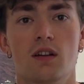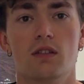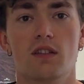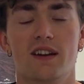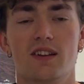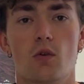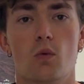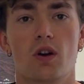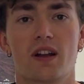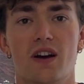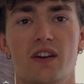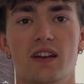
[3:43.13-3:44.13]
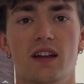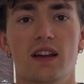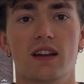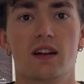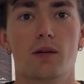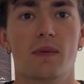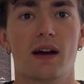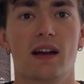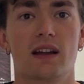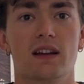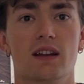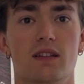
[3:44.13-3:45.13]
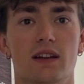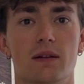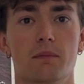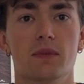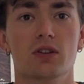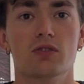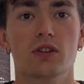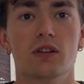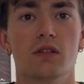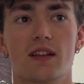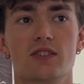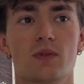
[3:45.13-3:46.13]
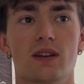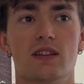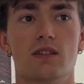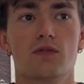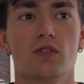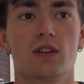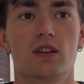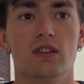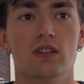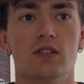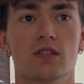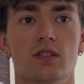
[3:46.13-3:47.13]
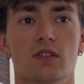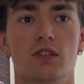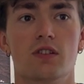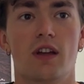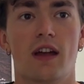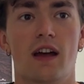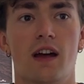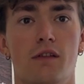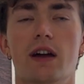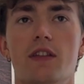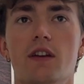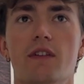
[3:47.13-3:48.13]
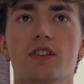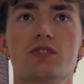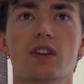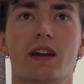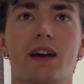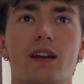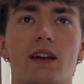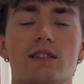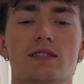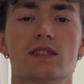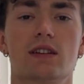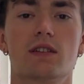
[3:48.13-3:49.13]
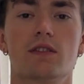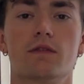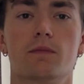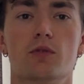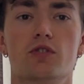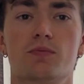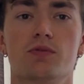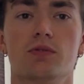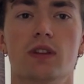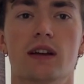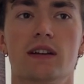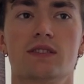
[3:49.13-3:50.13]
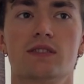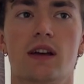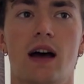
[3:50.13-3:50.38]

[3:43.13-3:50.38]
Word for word: then I'd go work out at night, come back, and get like a meal in. That's what I did for like a year, year and a half. And then eventually I kind of got sick of push-pull legs.